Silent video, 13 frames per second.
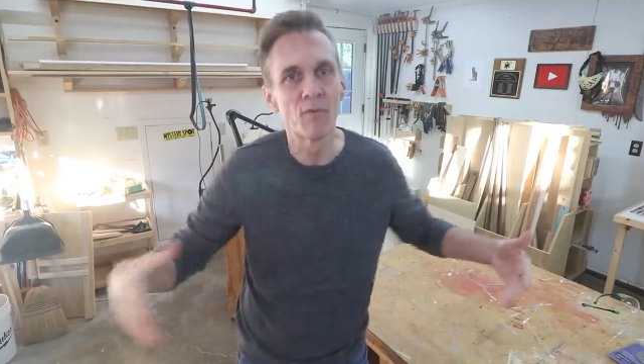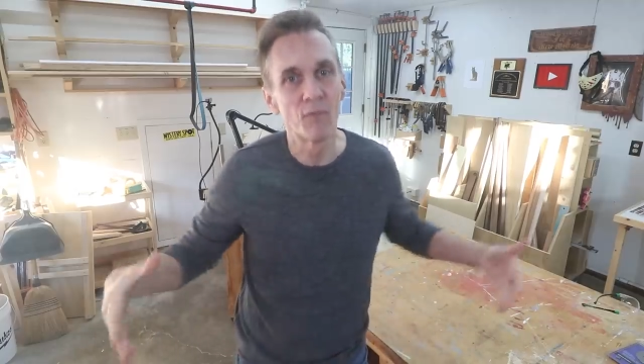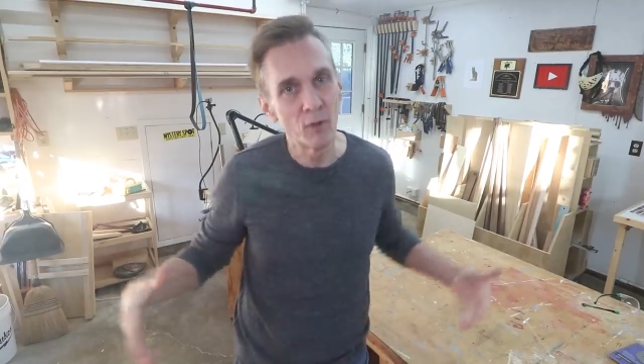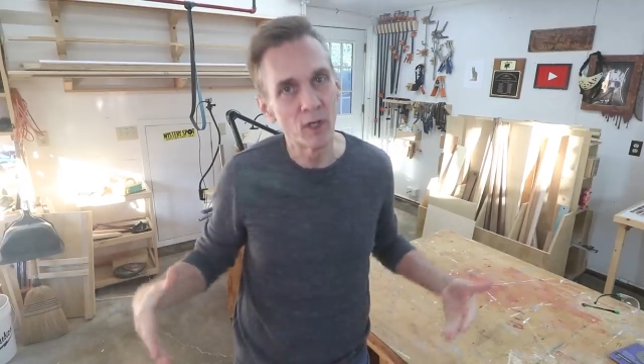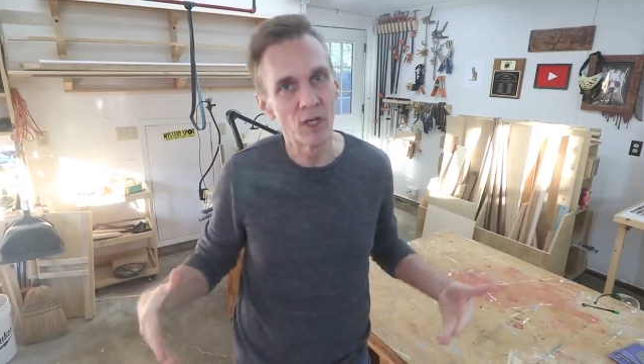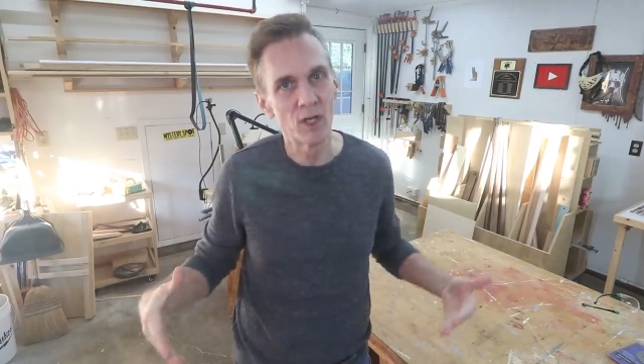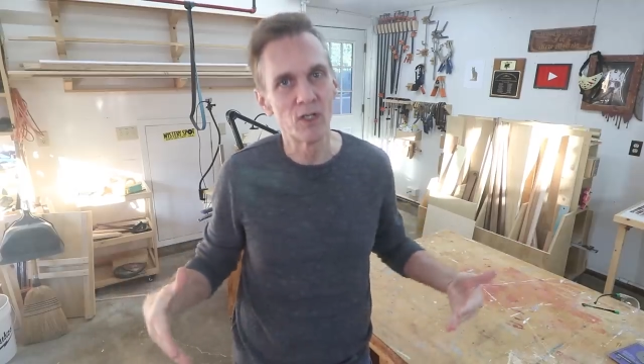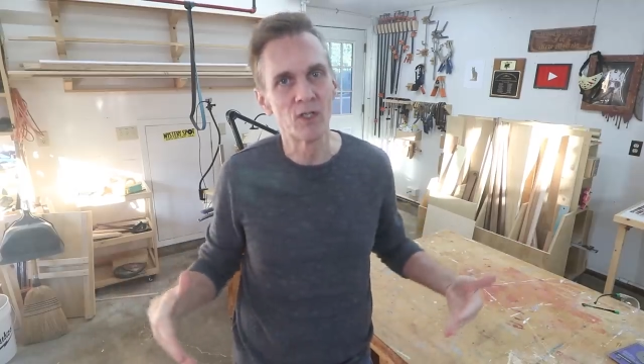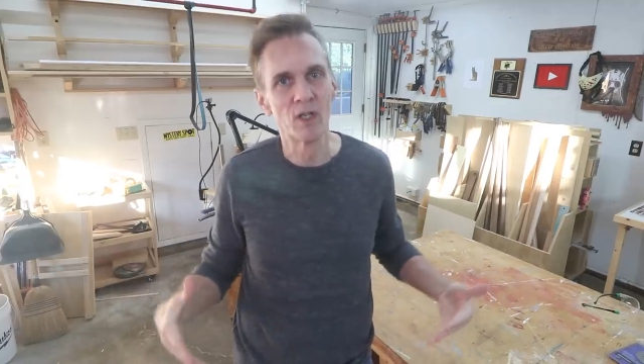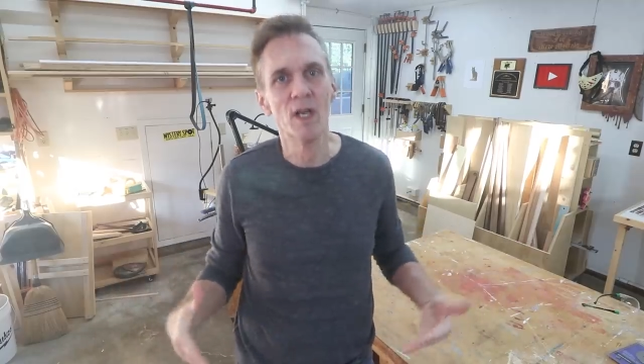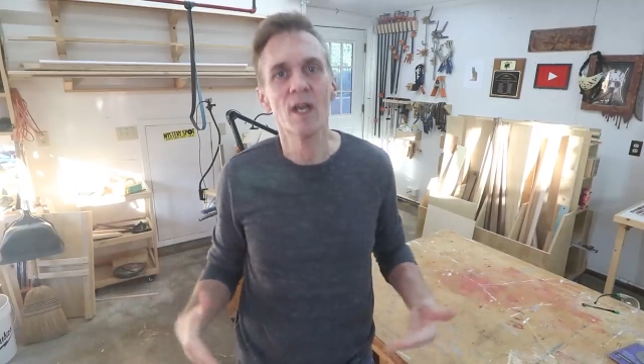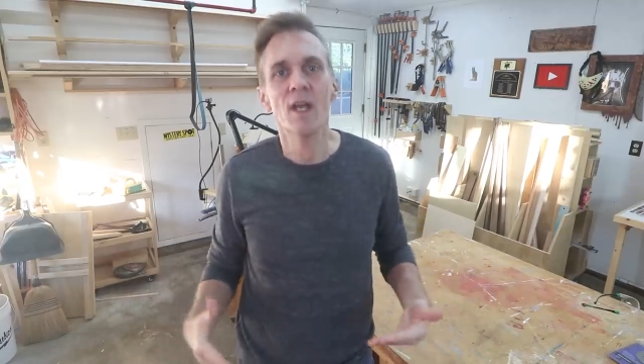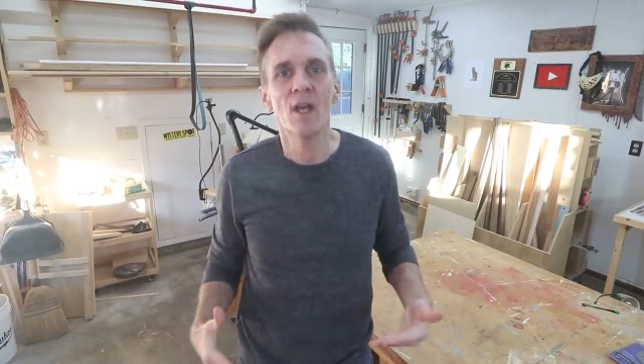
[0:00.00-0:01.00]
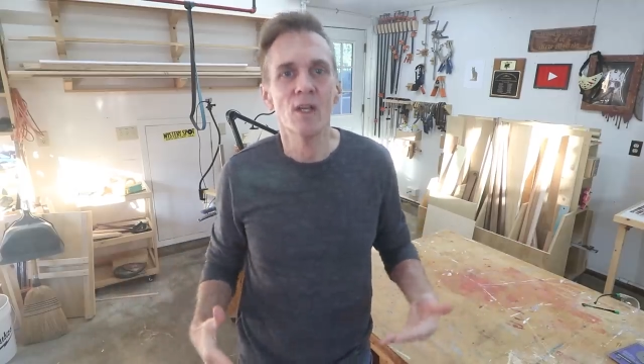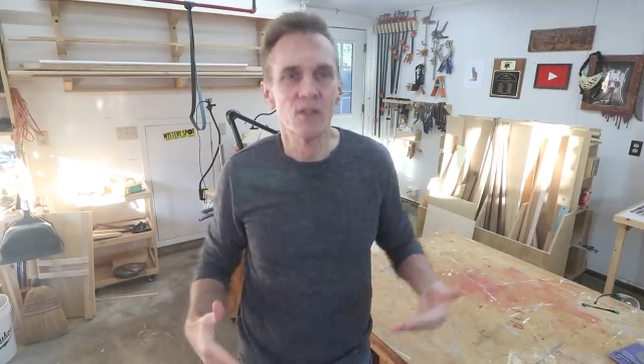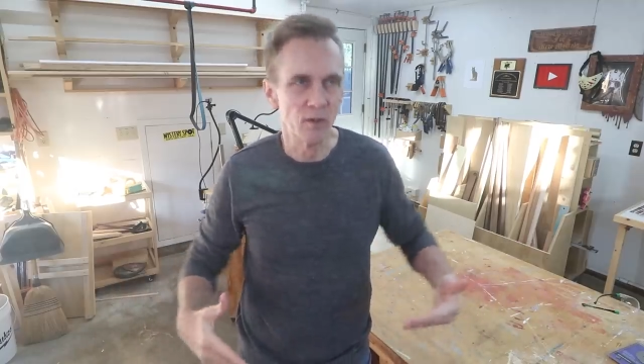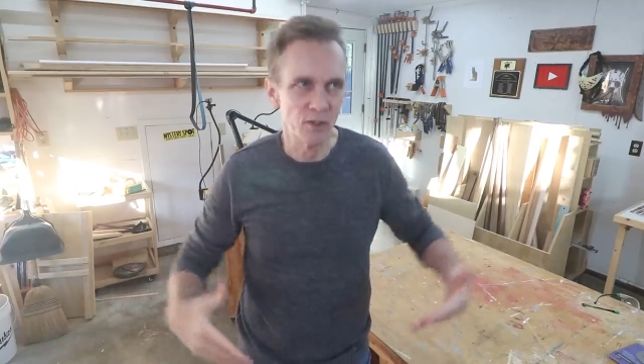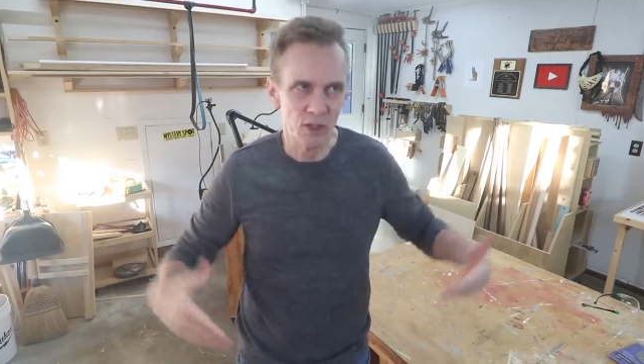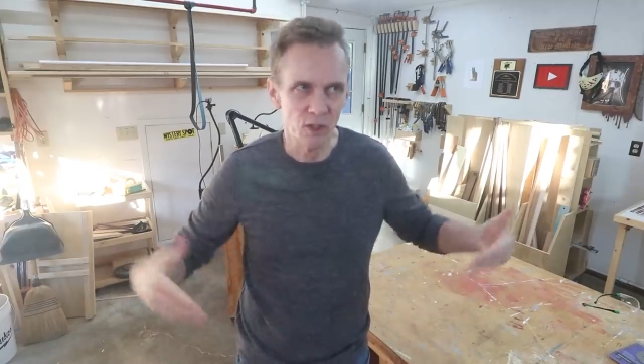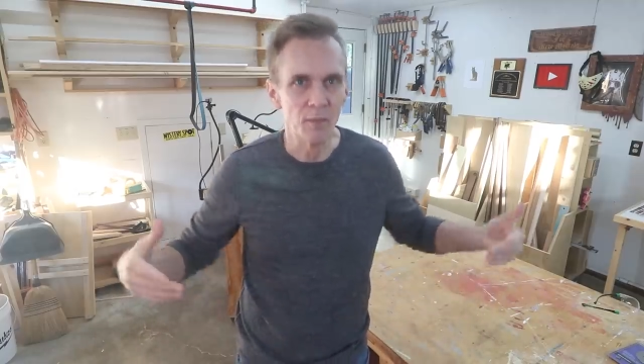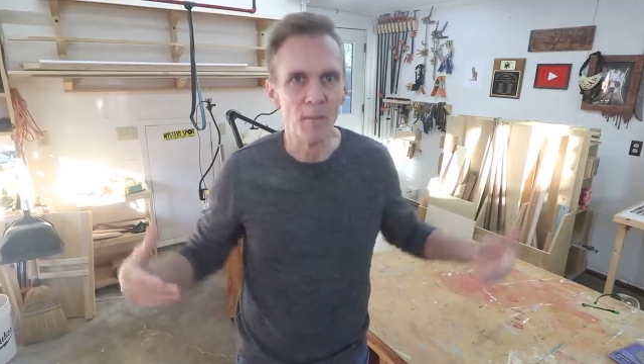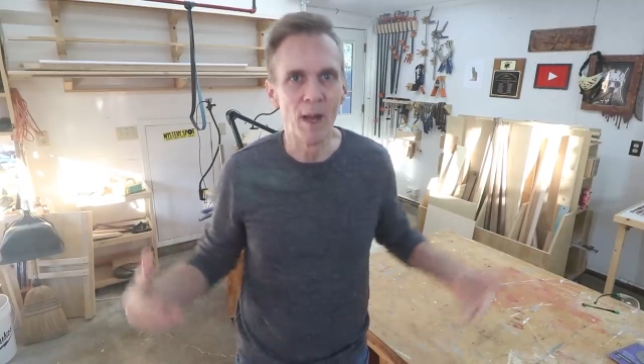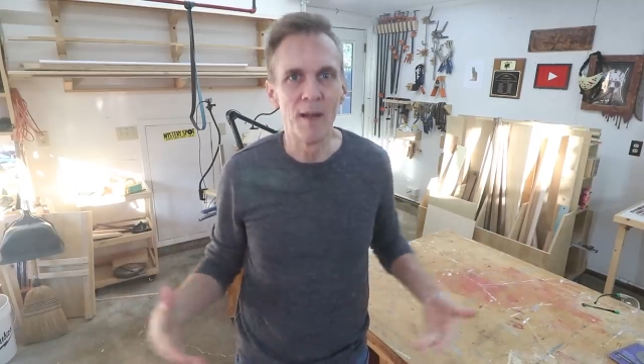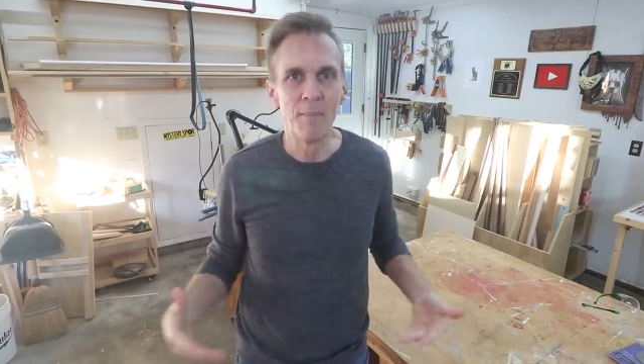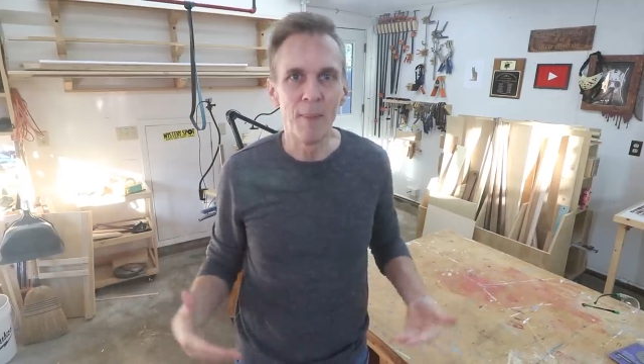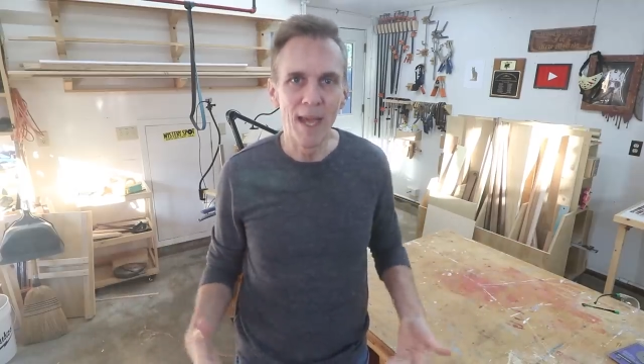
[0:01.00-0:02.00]
footage so that you can
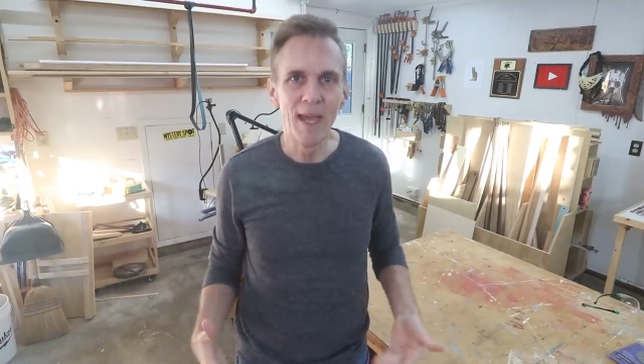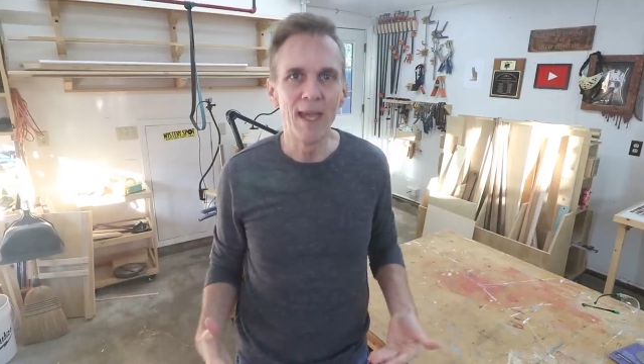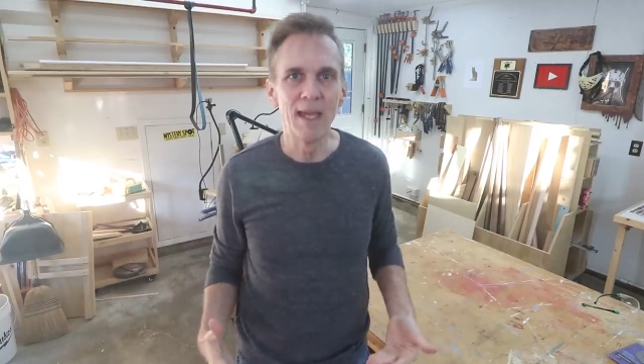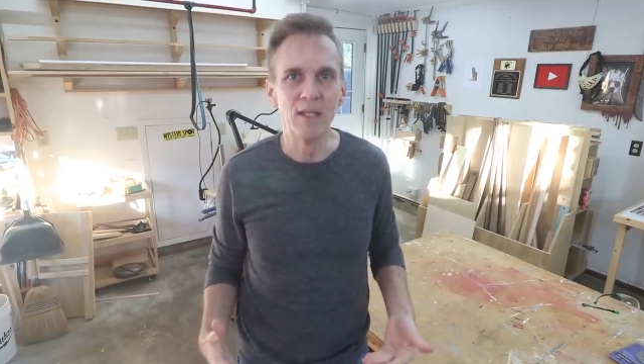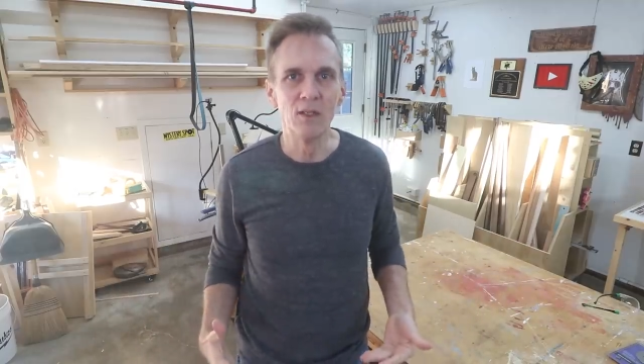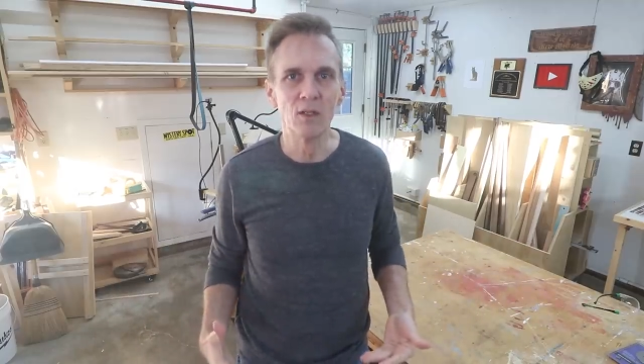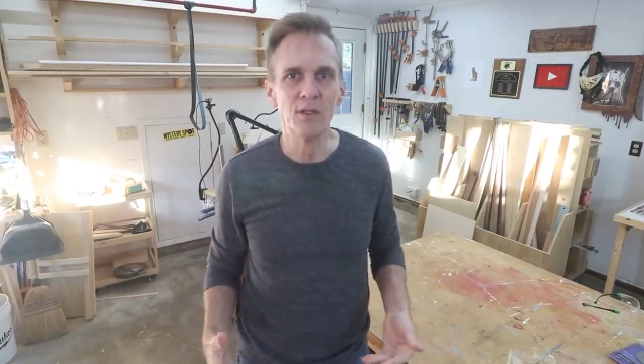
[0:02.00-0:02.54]
buy paint.